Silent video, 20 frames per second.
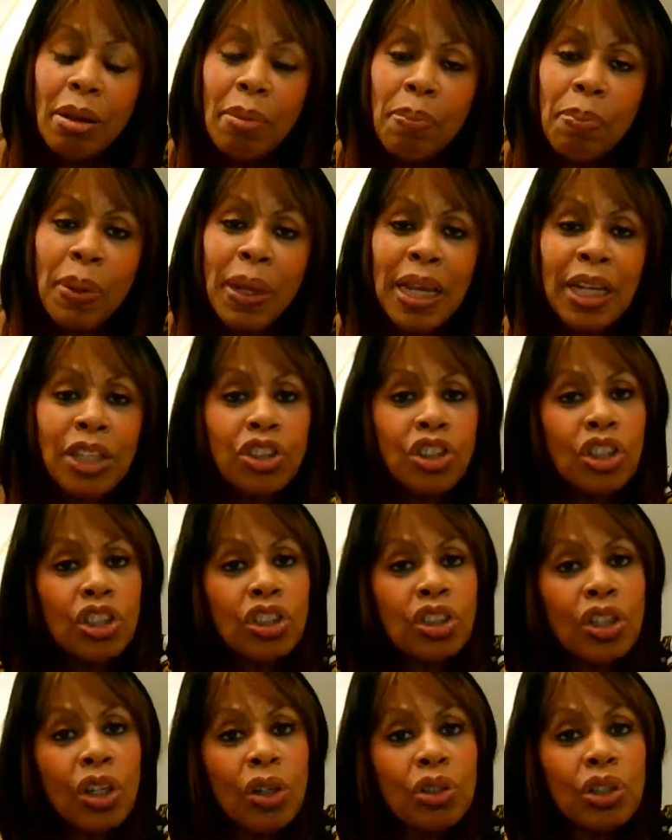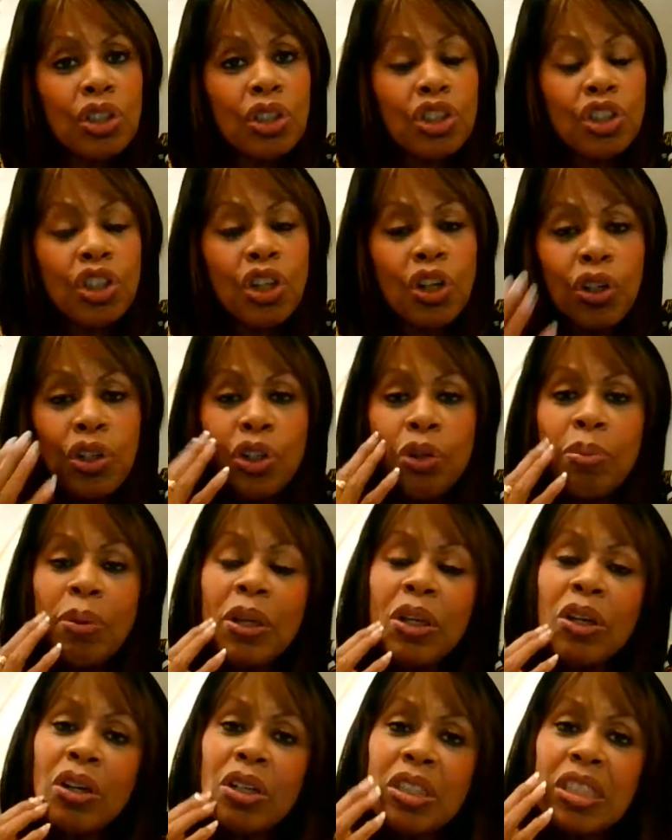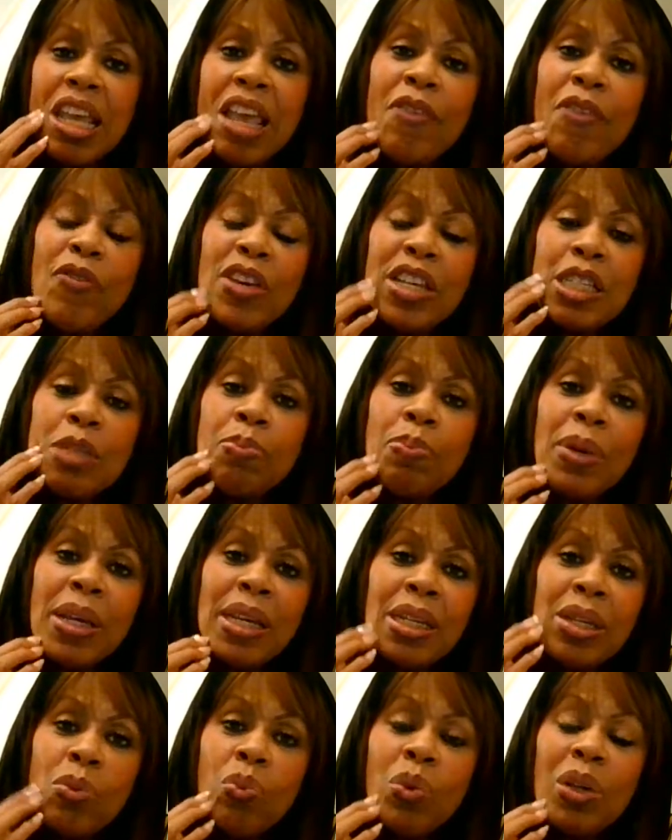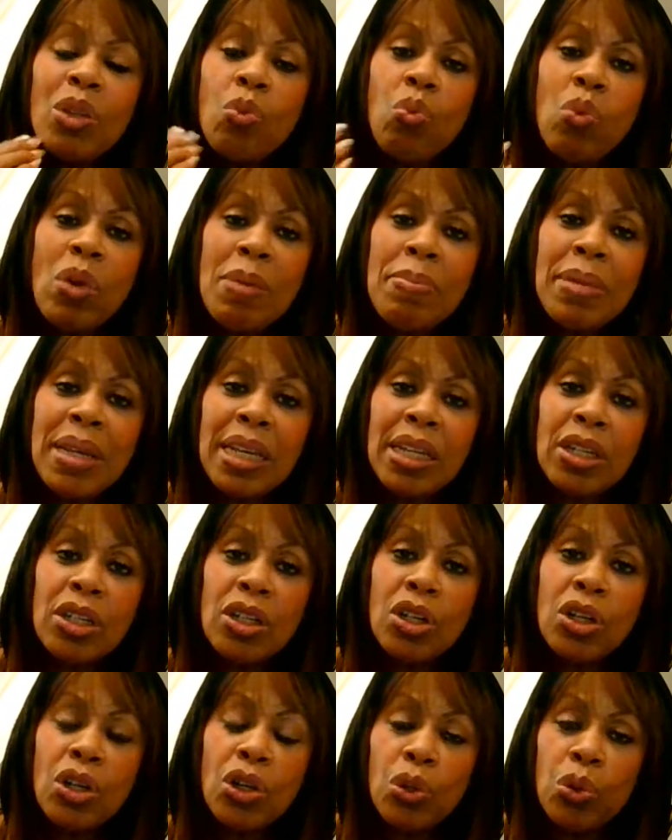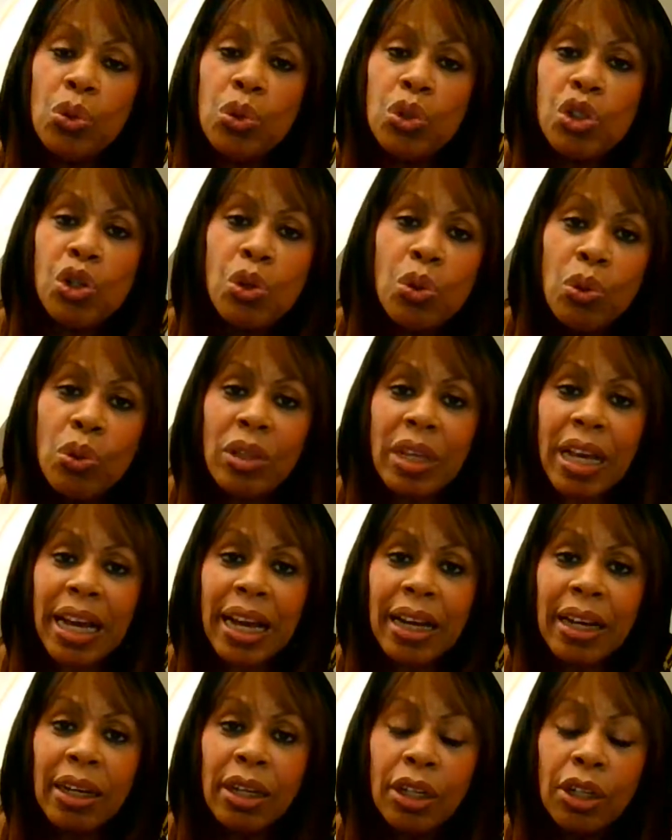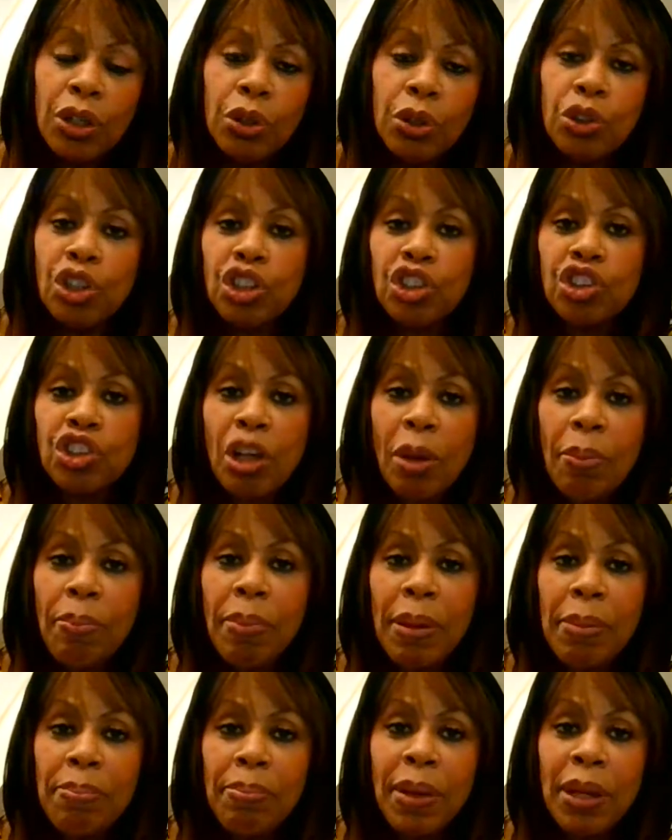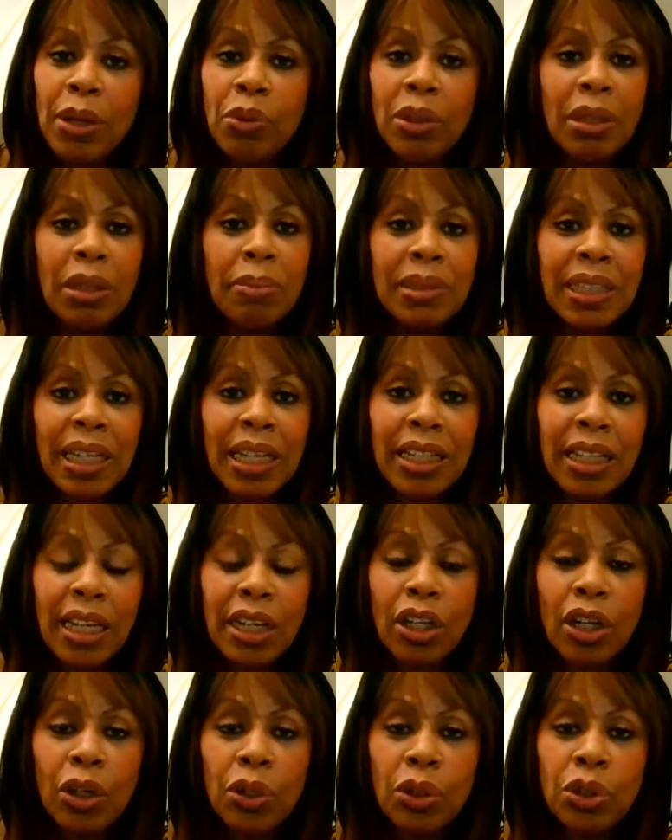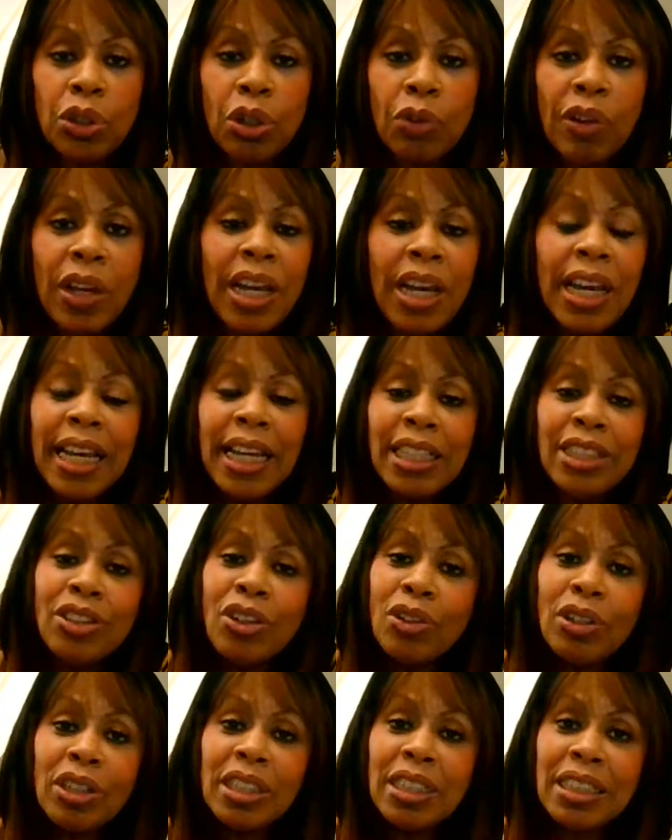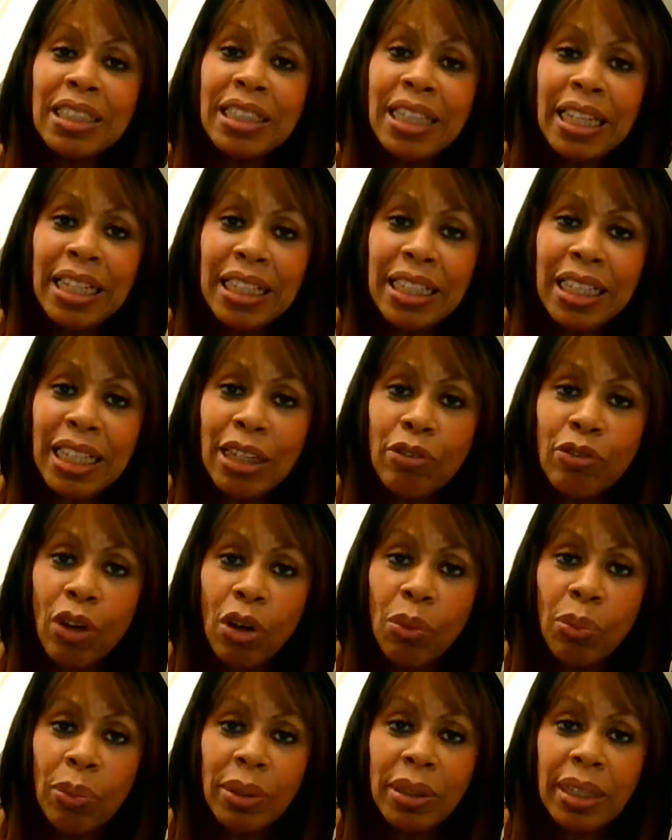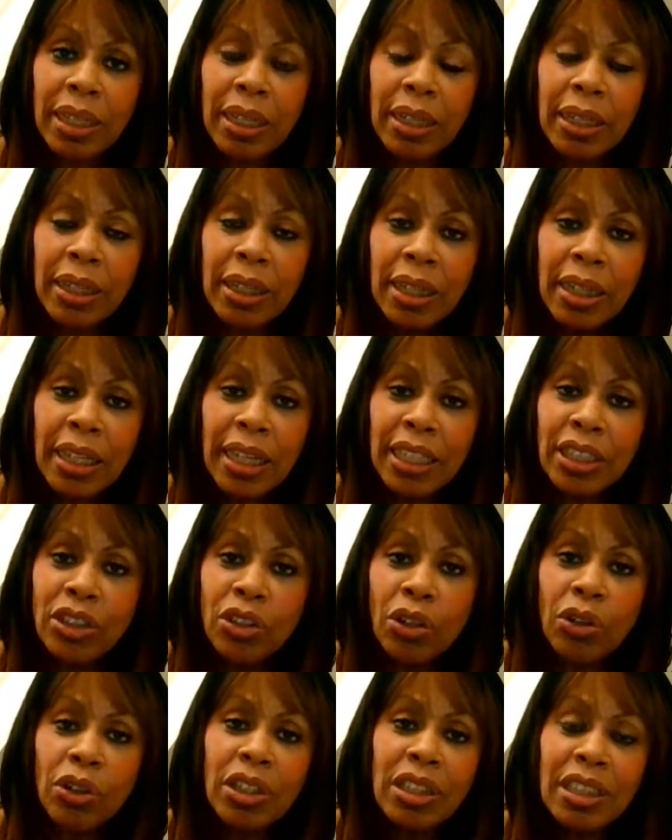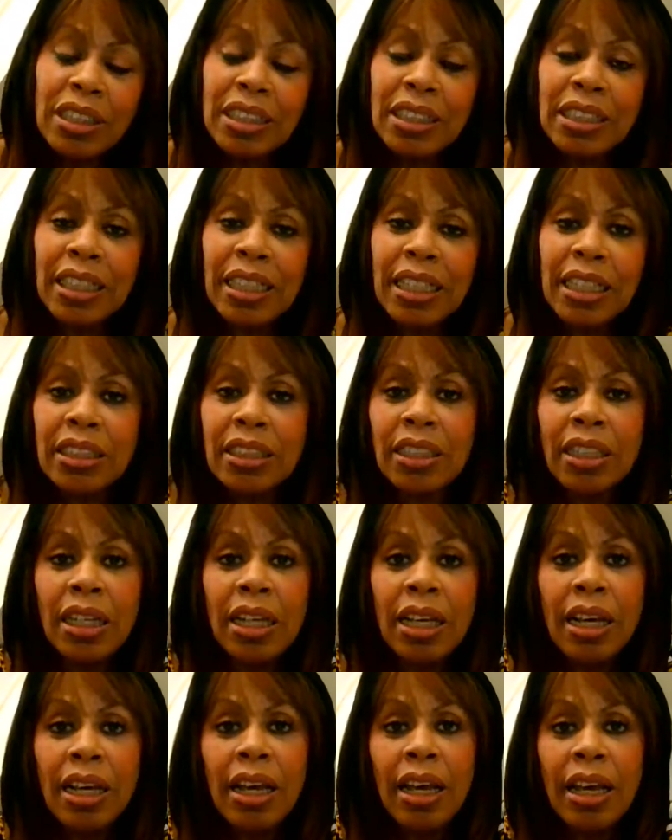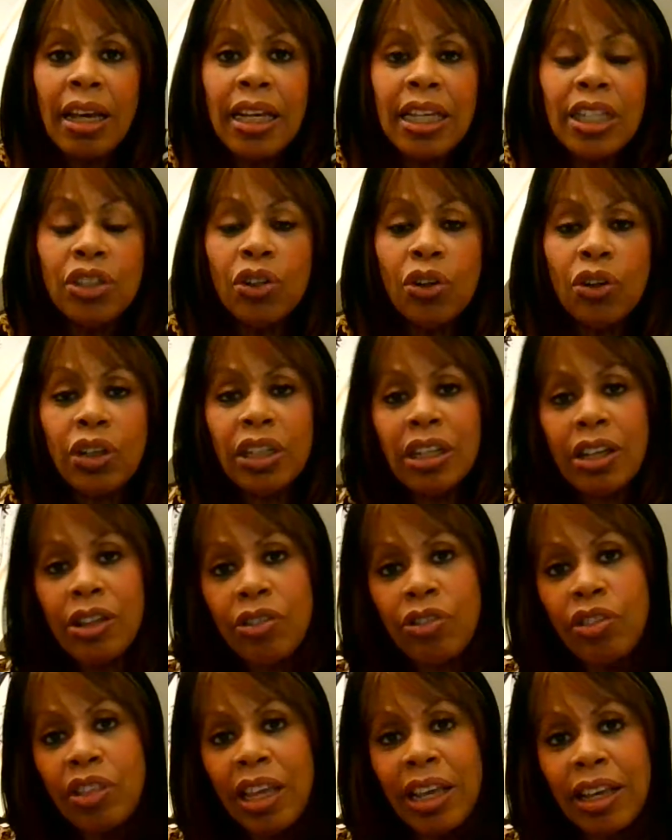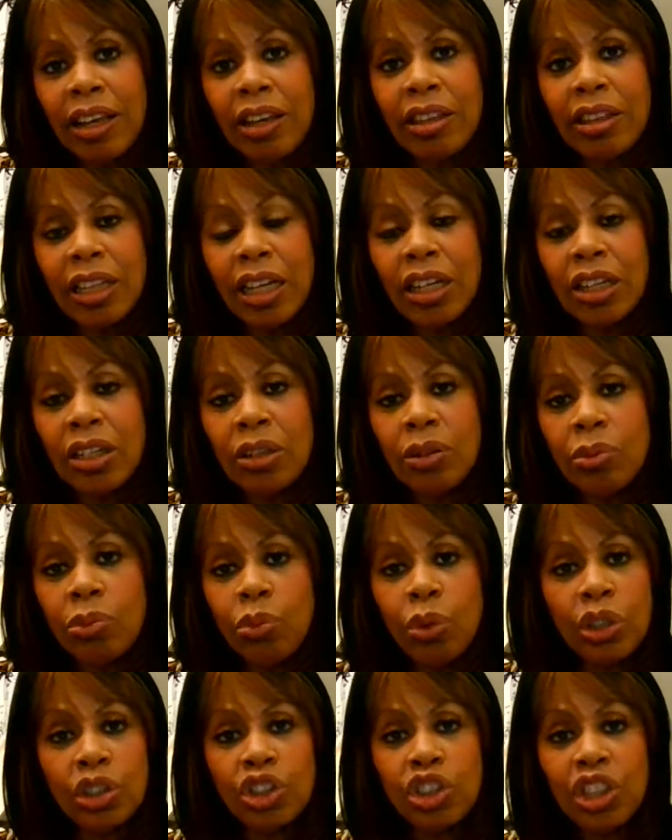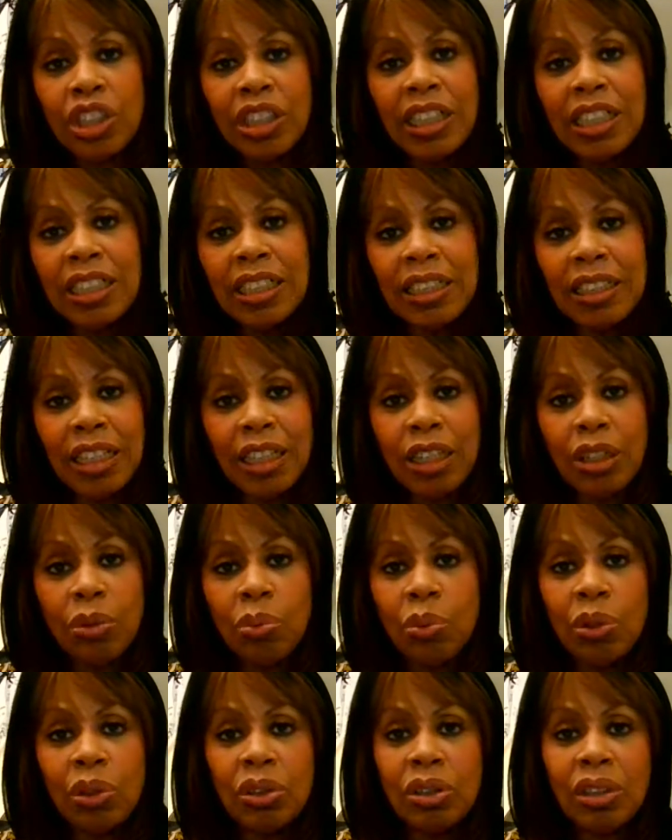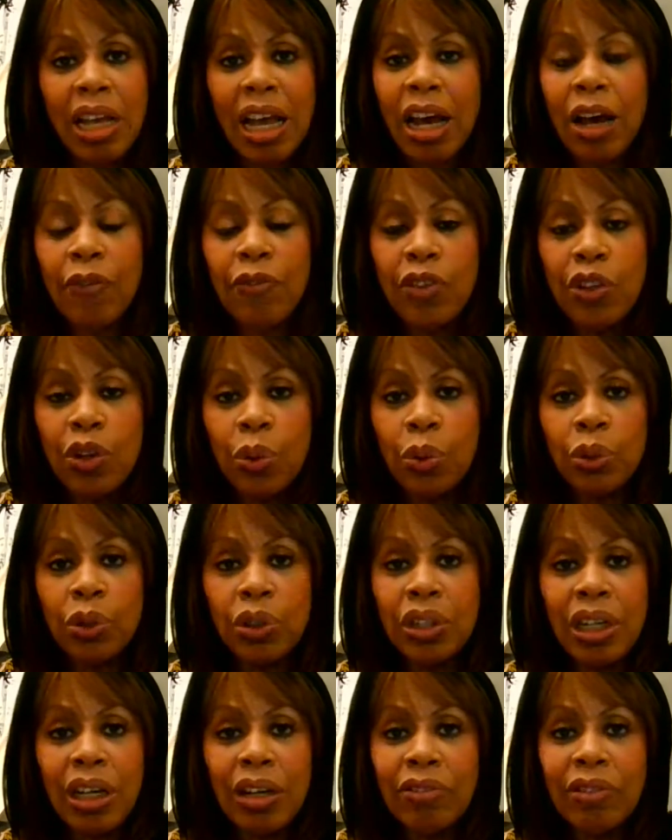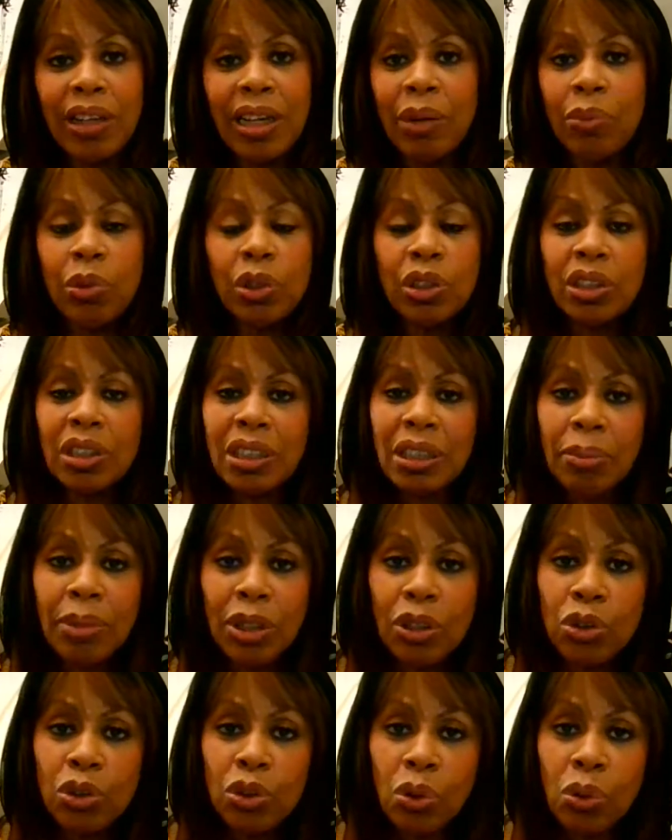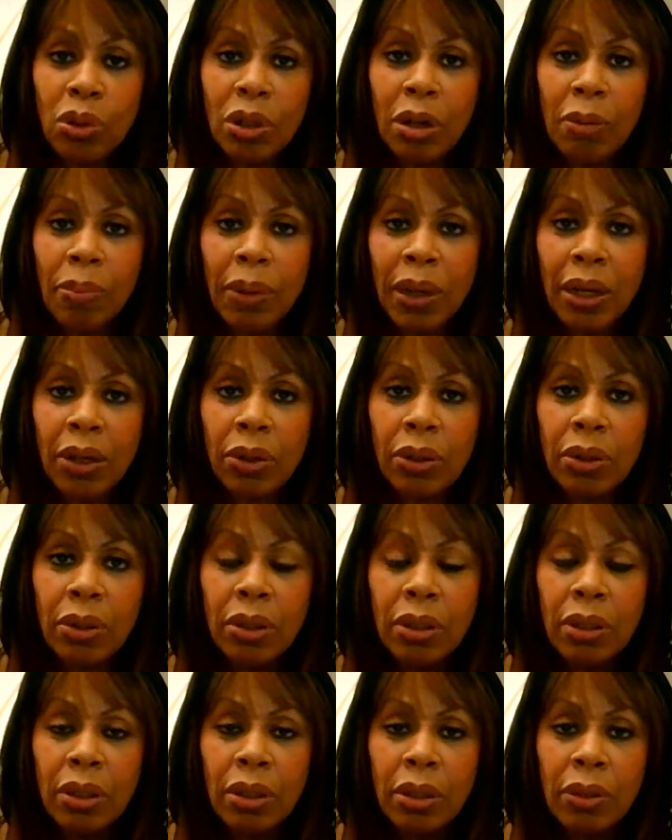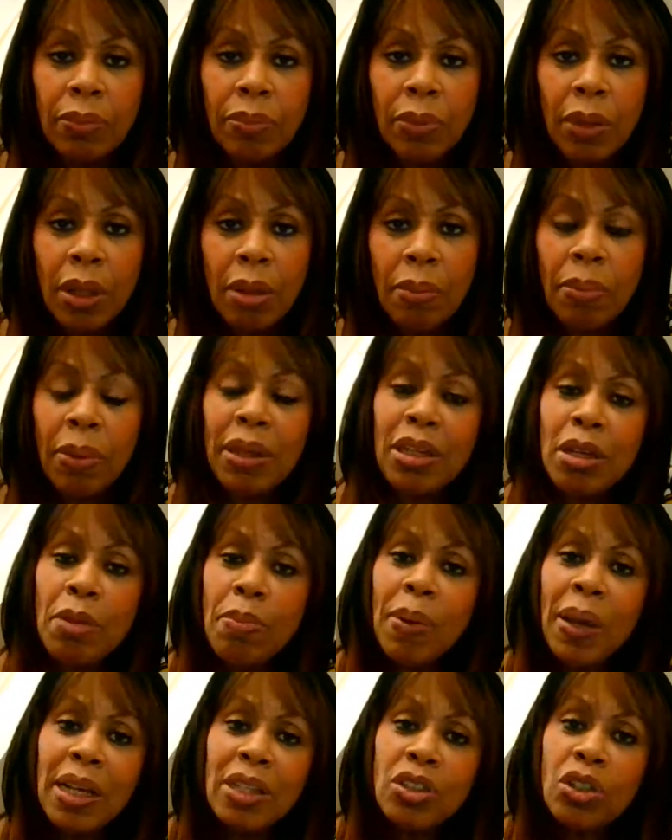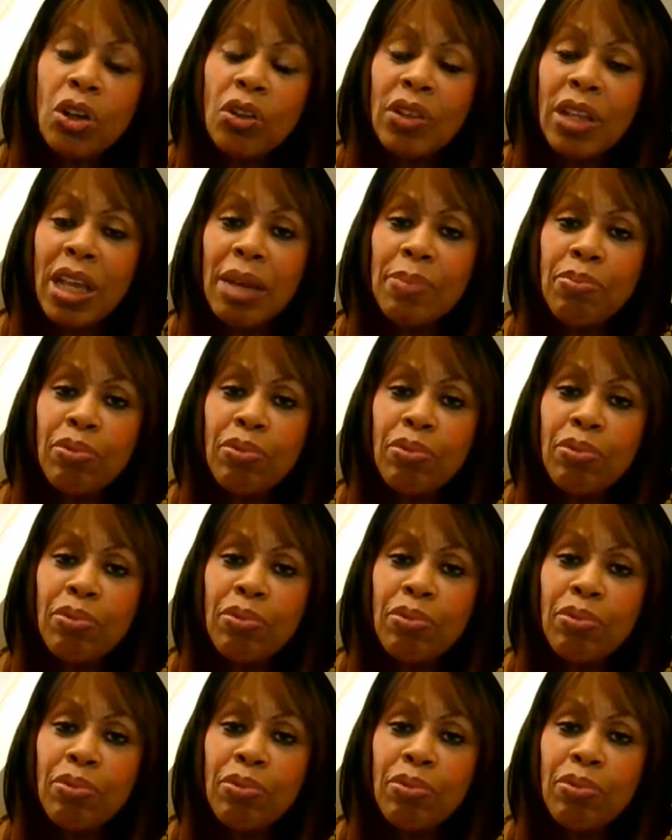but it just goes to show you because if he's been with women who do that, who just jump in bed with him and take their clothes off, he's not going to see anything wrong with it. He's not going to see as, he's not going to think that what Siânnise did was out of the ordinary and wasn't something you talk about. But it depends on their